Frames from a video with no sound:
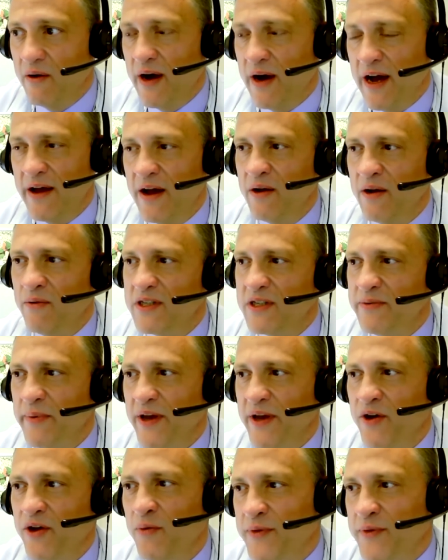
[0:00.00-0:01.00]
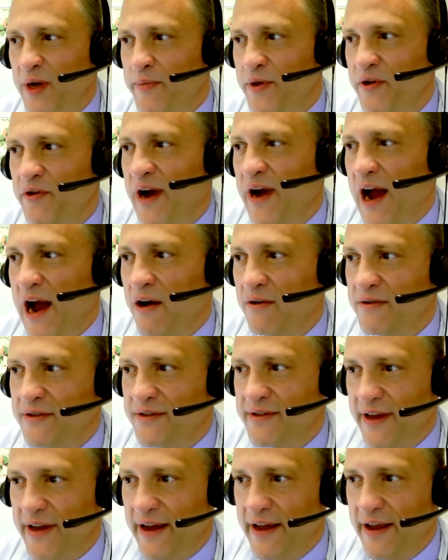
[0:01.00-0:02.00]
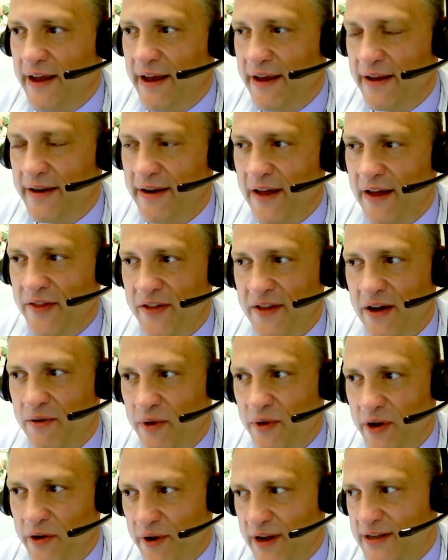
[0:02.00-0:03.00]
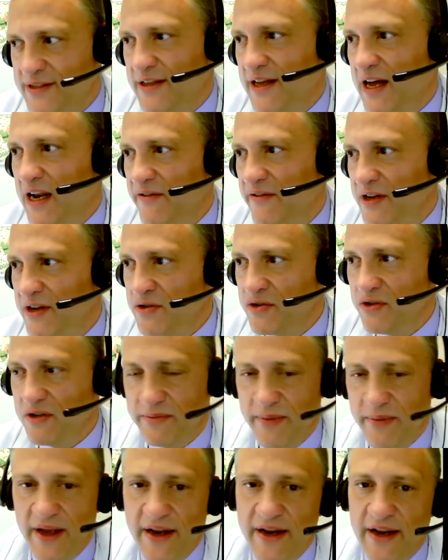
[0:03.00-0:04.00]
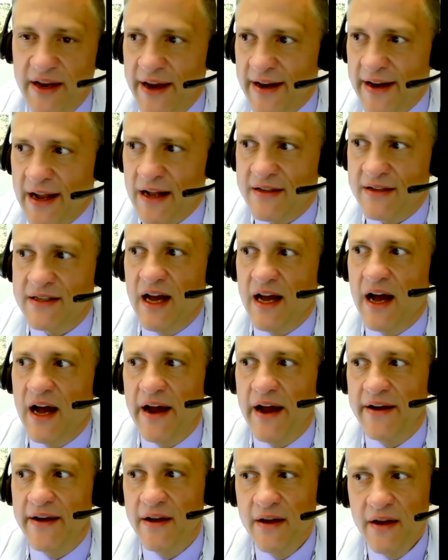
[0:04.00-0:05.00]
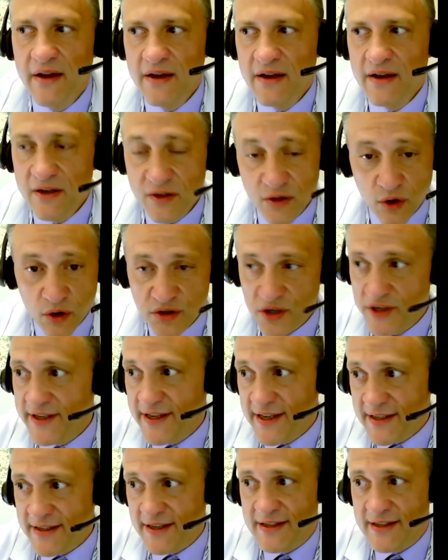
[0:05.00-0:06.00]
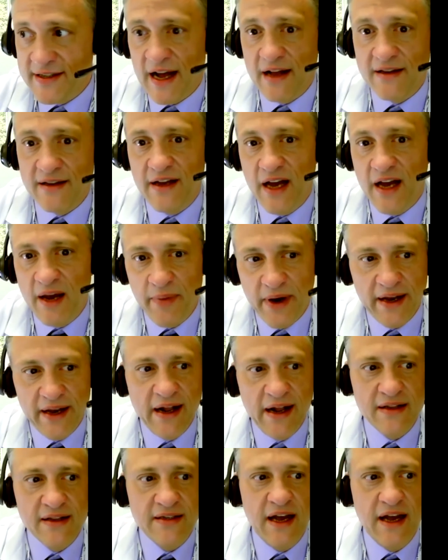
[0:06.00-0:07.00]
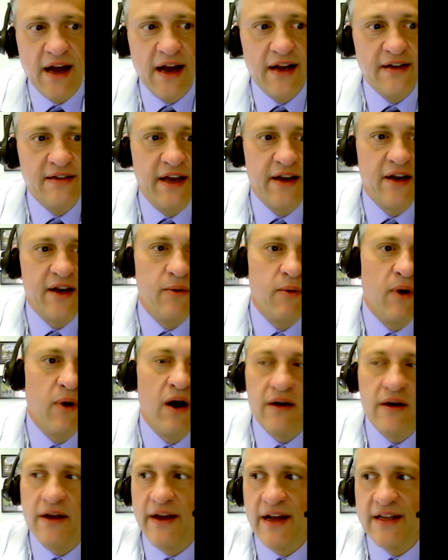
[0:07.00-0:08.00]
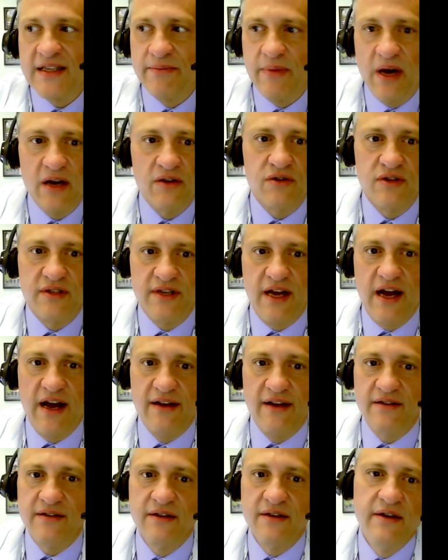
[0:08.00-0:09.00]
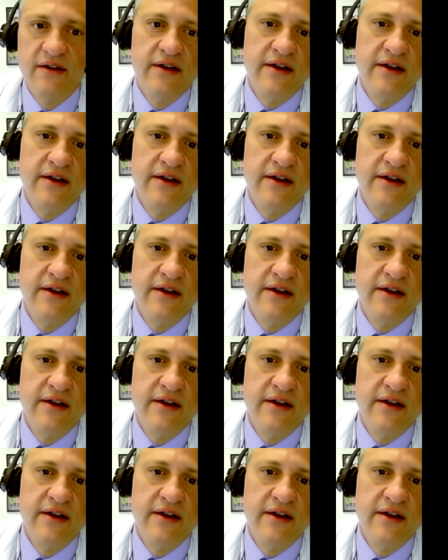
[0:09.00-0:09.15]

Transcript: I don't want you to be cooped up in your house, and I think that really creates a lot of issues. But get outside, socially distance outside, but get outside, take a walk, and get some exercise.